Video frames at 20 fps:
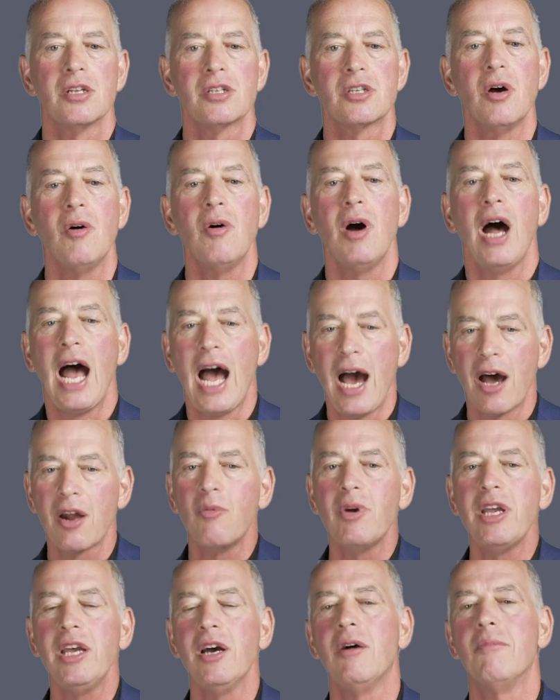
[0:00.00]
So how do
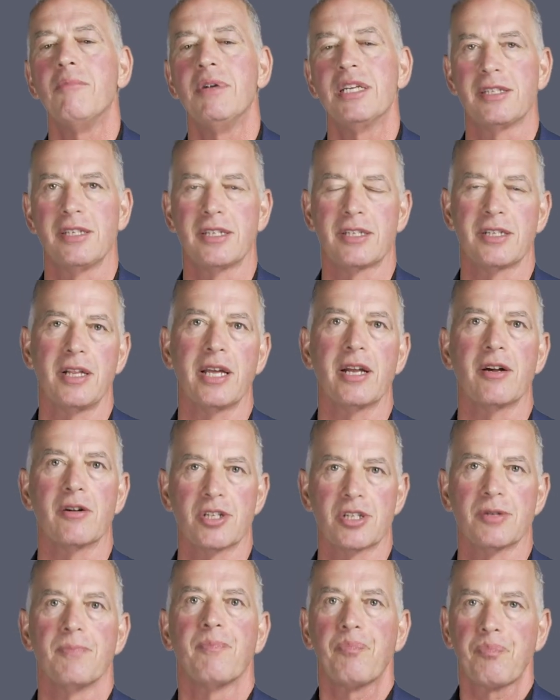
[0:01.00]
we help business
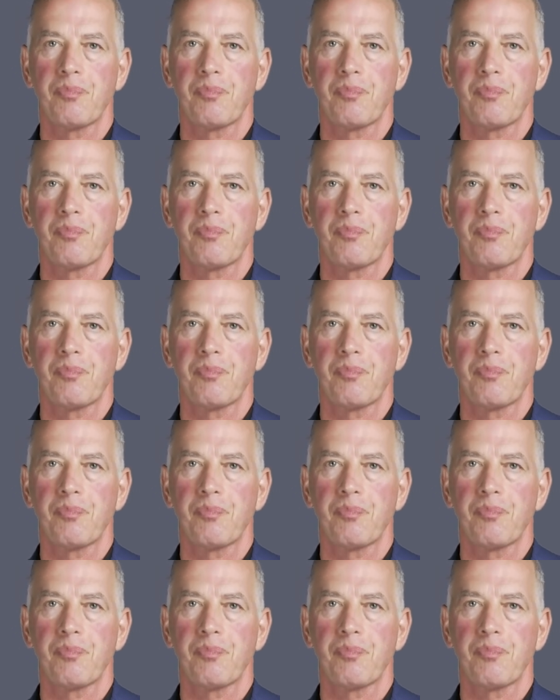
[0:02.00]
leaders?